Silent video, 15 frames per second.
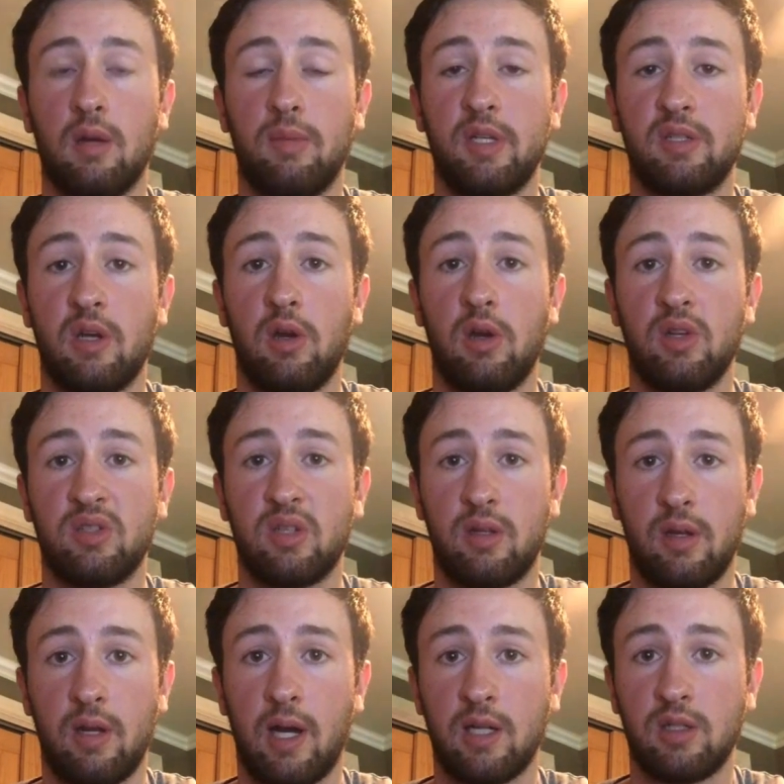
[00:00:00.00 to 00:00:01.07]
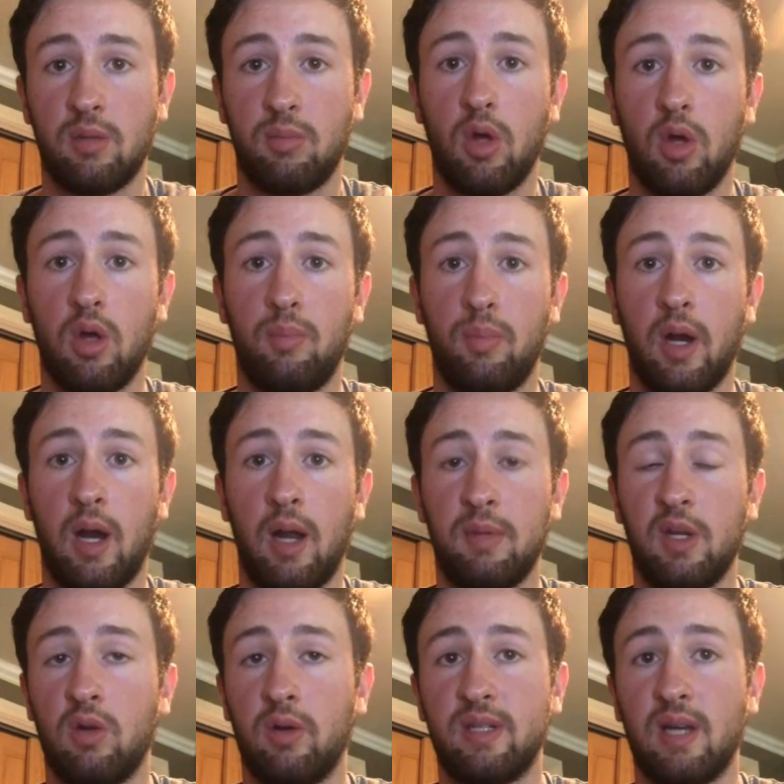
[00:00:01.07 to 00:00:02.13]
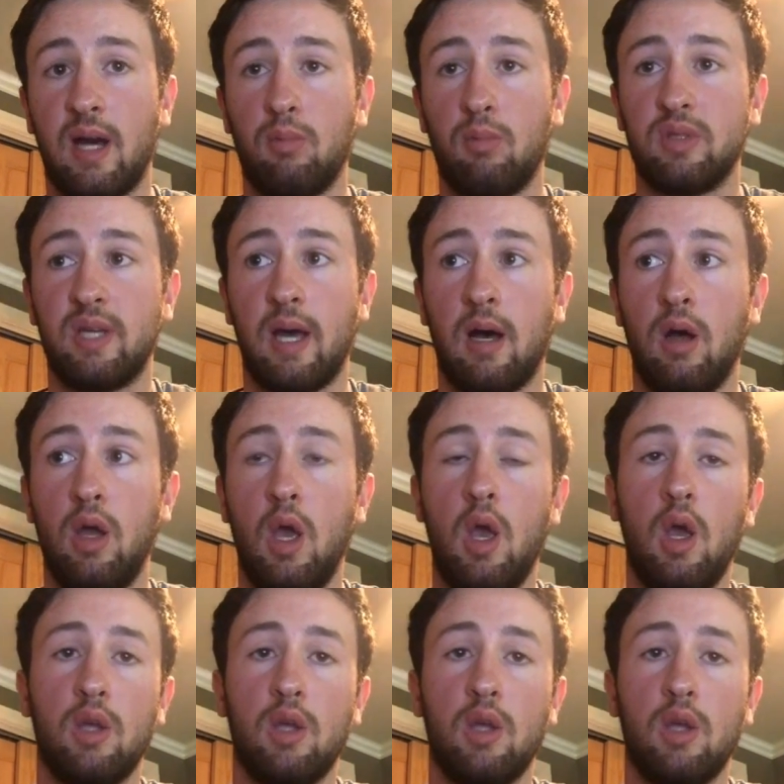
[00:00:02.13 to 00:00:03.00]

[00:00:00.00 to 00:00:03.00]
to be serious that they dodged the bullet, but I mean, only time will tell.